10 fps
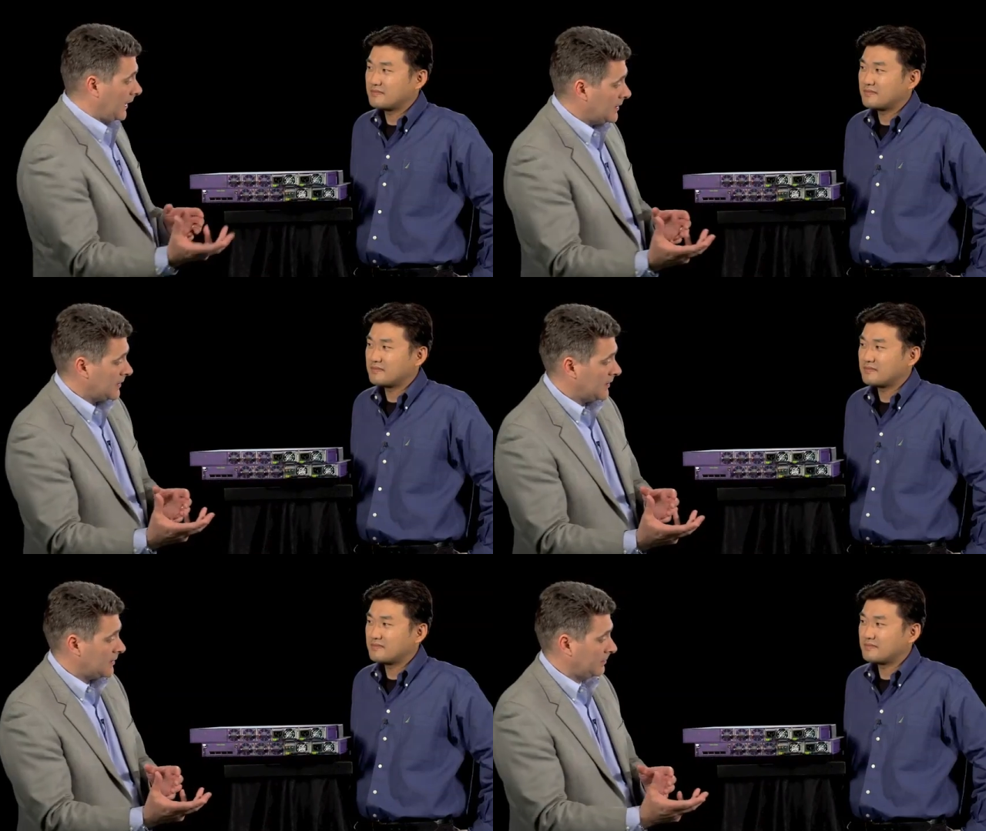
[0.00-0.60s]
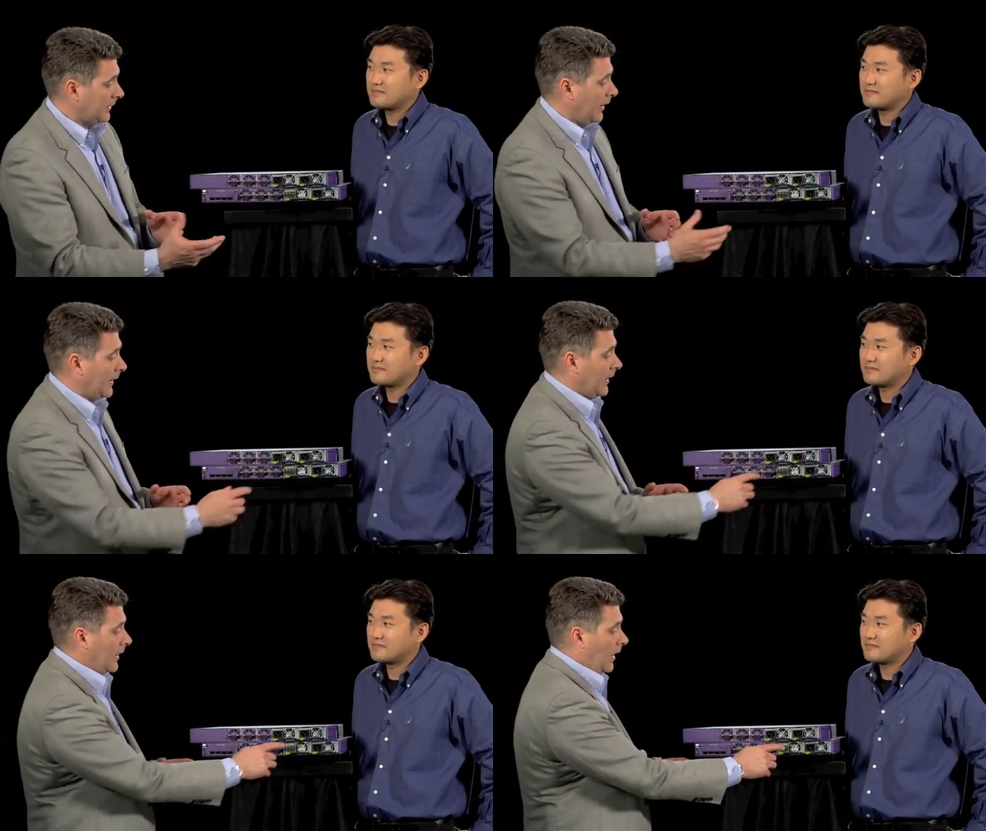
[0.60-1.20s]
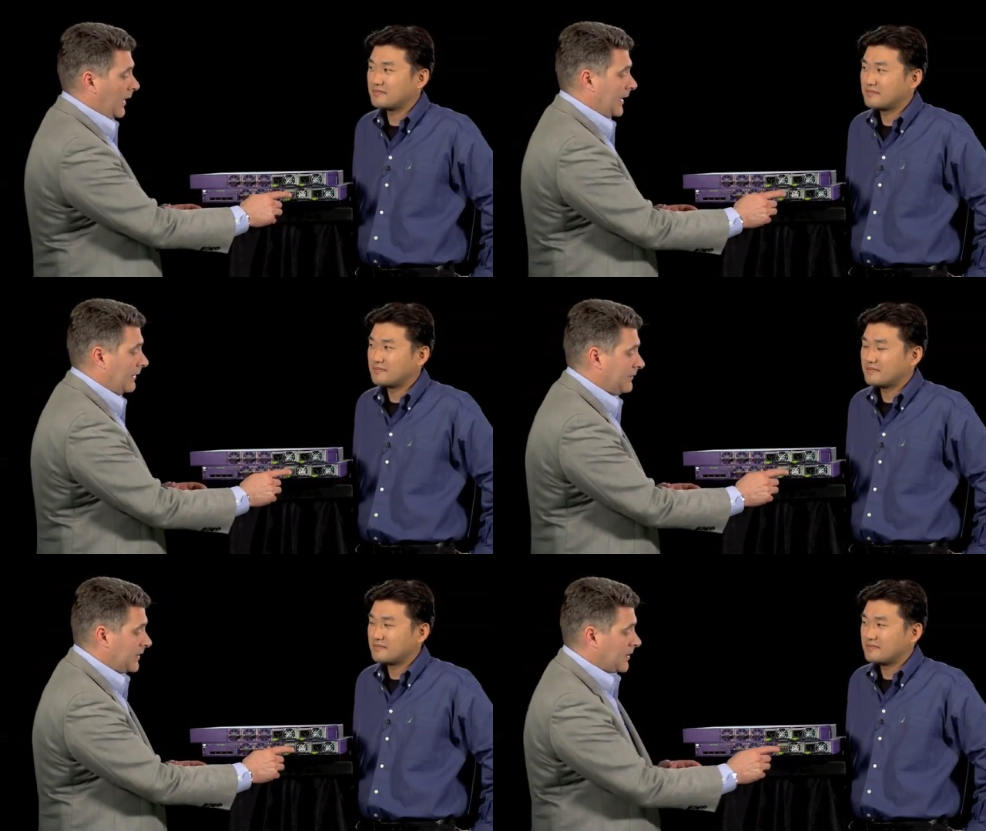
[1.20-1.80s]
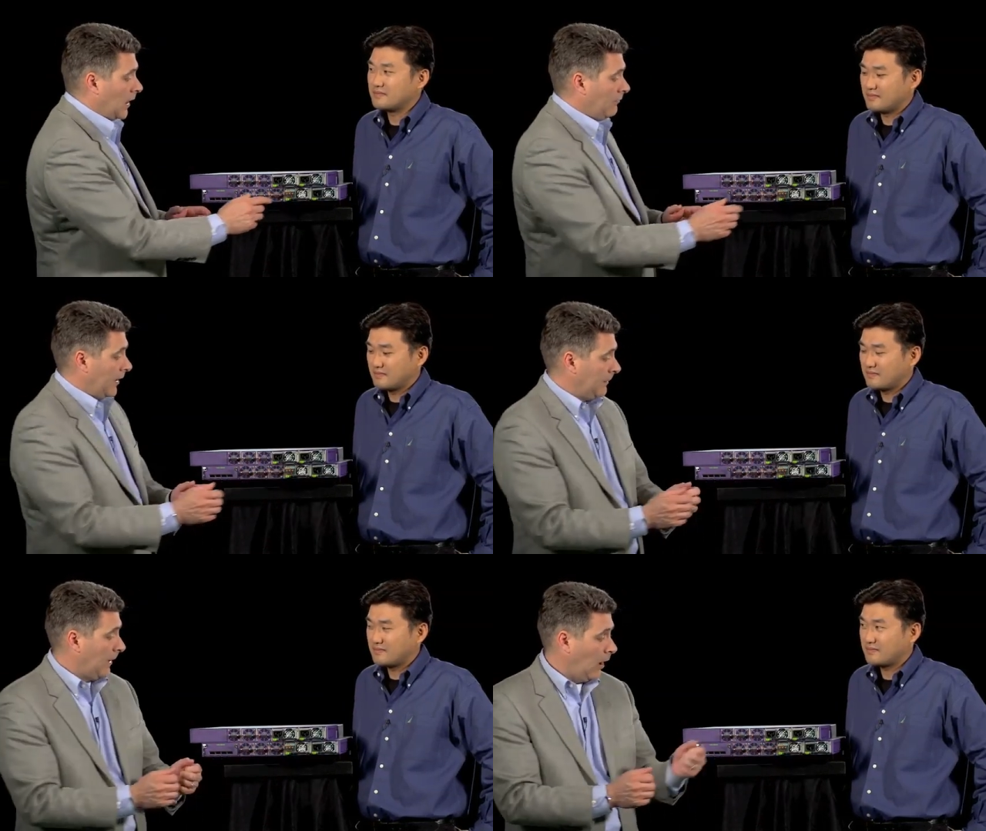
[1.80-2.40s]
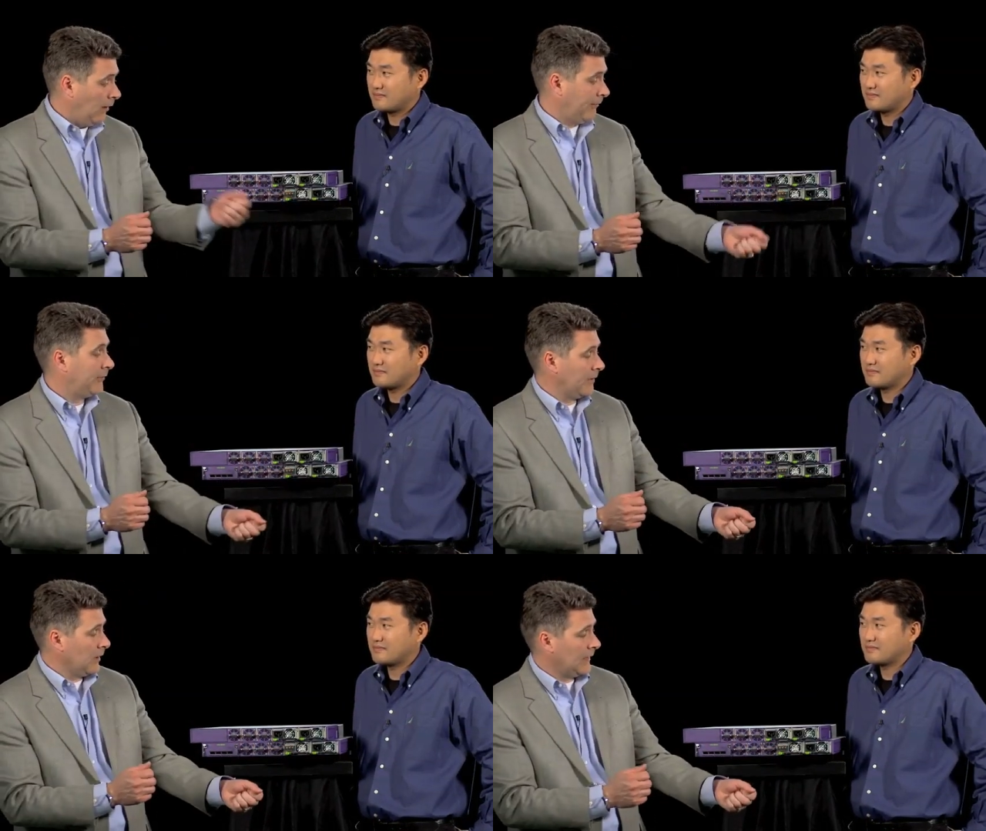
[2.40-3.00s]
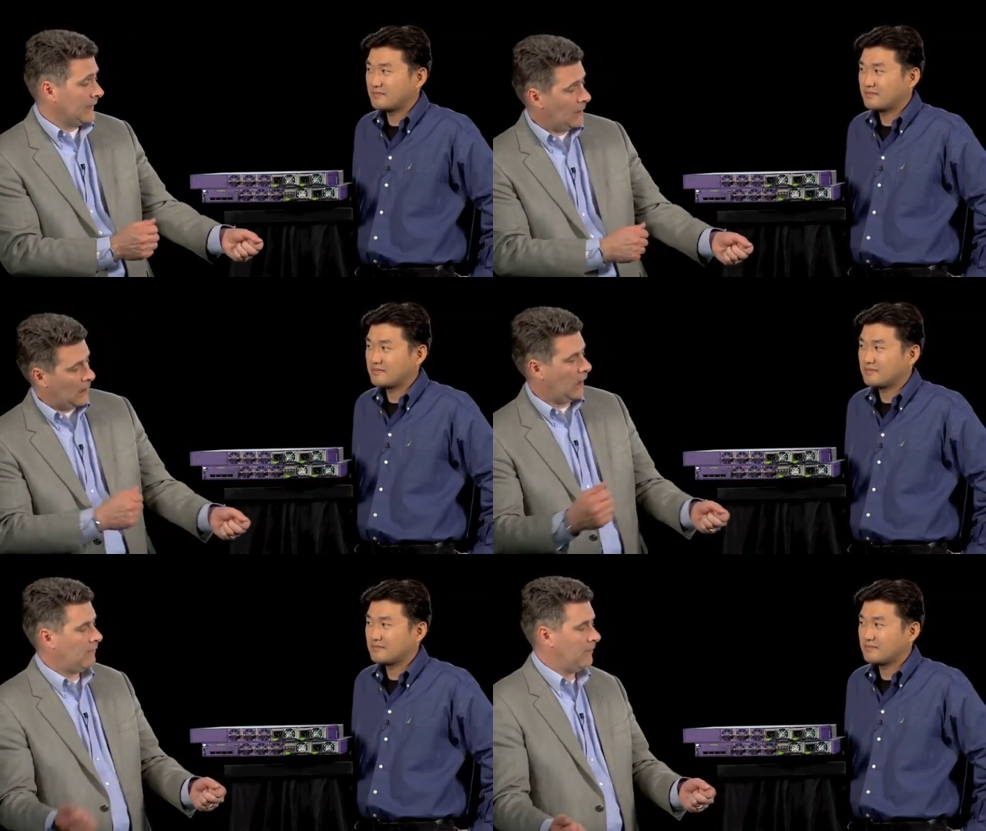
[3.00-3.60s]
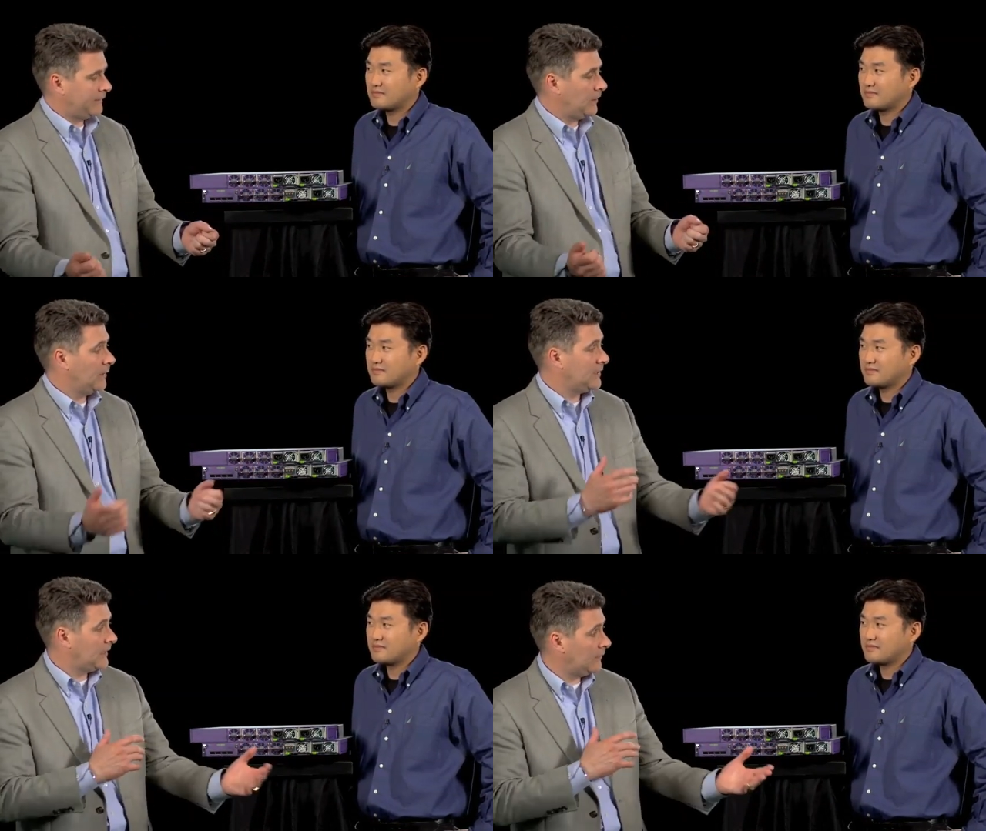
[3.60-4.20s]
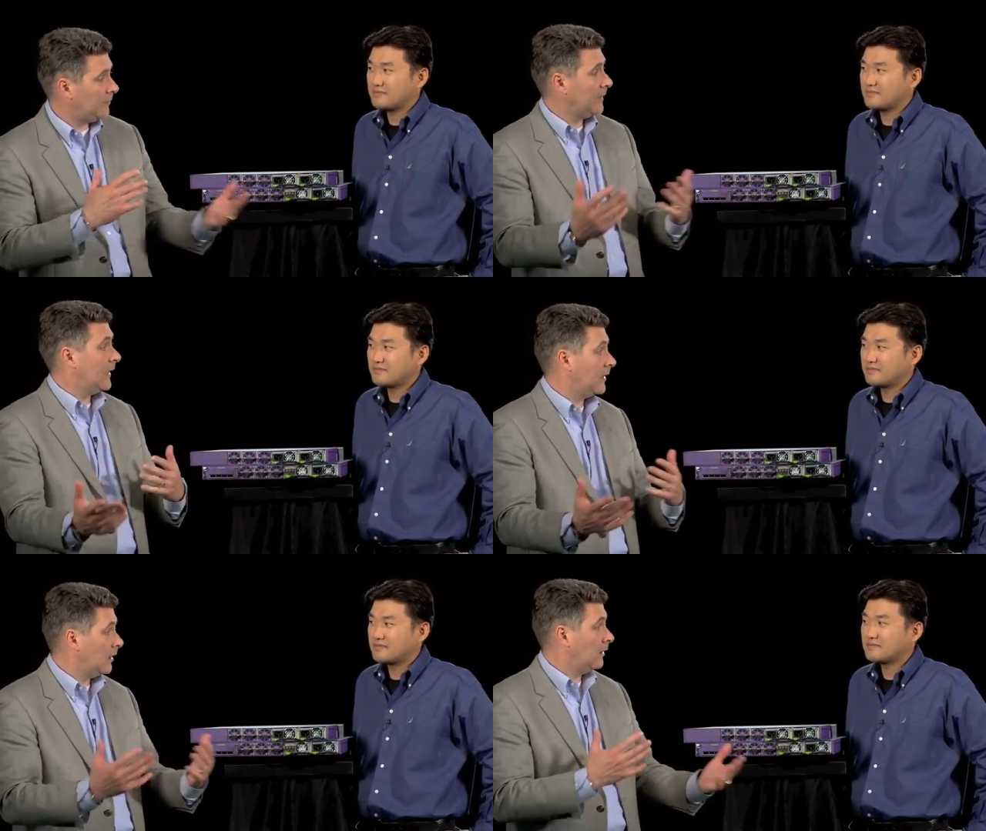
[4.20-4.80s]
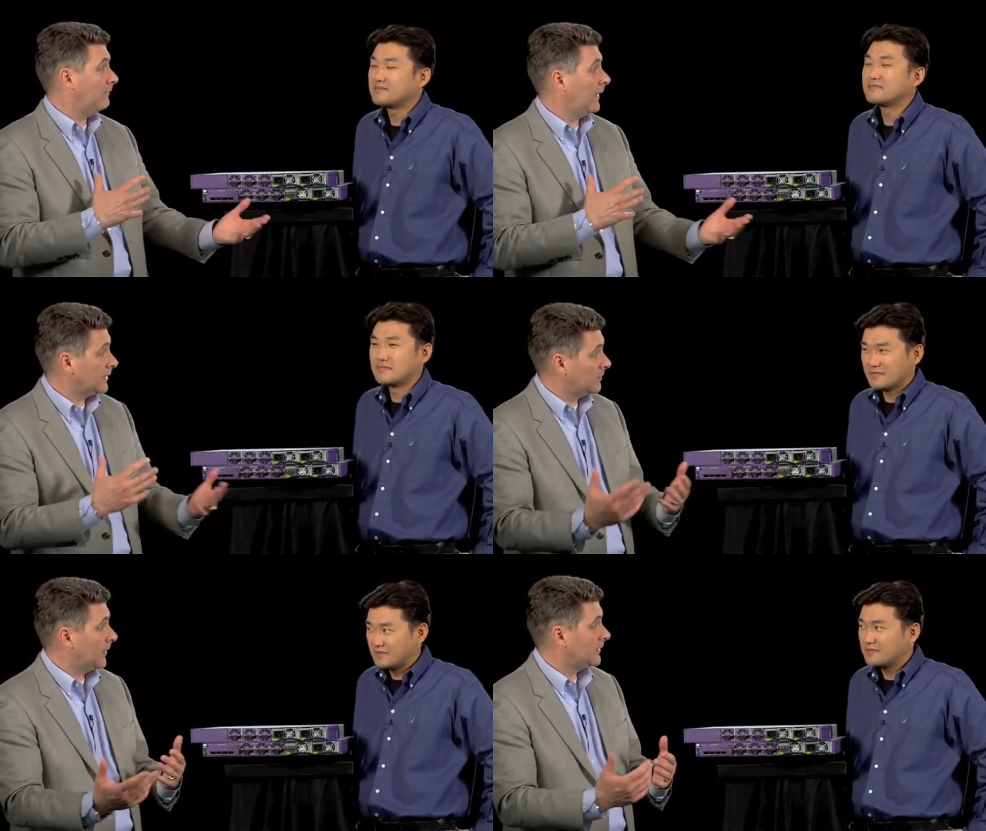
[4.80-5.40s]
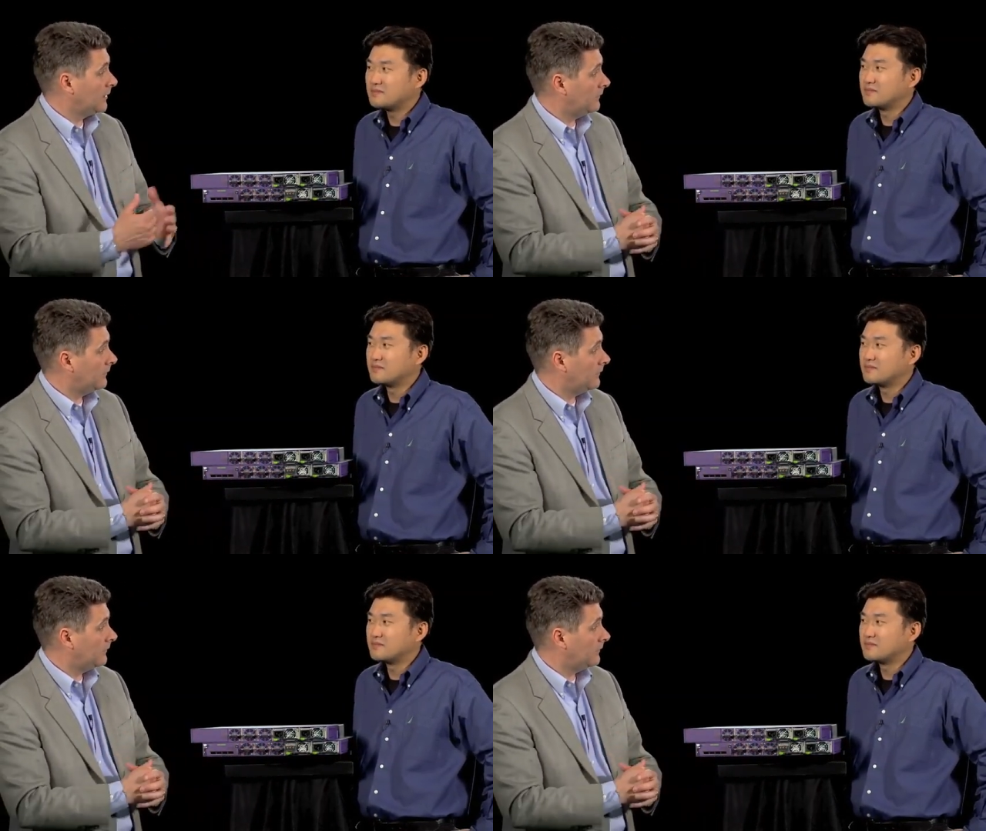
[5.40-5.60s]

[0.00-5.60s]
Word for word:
Speaker 1: AC supply, I can have this guy running half off clean and half off dirty, giving me that kind of flexibility